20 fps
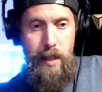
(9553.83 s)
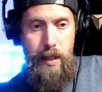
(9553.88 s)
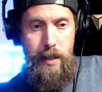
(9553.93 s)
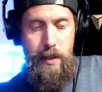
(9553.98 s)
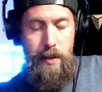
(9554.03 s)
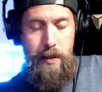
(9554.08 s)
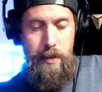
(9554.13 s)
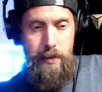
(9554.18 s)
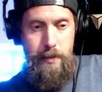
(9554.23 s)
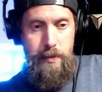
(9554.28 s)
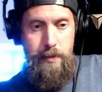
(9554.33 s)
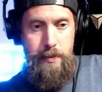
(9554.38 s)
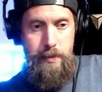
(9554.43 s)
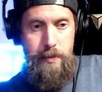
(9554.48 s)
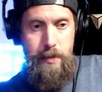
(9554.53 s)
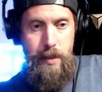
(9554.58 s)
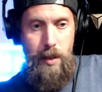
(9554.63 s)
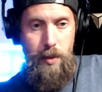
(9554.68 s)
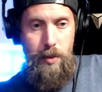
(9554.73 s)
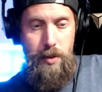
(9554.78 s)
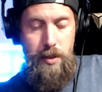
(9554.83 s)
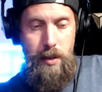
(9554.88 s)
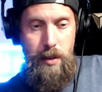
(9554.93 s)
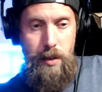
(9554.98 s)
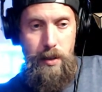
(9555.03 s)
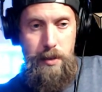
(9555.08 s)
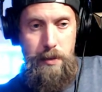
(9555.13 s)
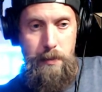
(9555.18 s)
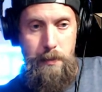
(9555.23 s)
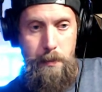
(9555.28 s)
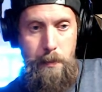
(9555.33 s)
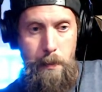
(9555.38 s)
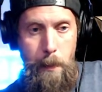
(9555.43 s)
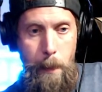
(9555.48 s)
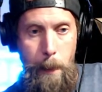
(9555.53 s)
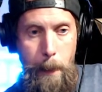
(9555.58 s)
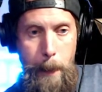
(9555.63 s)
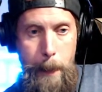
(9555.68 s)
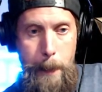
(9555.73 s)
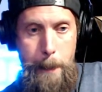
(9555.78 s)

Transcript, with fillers: Yeah, I, he was awesome.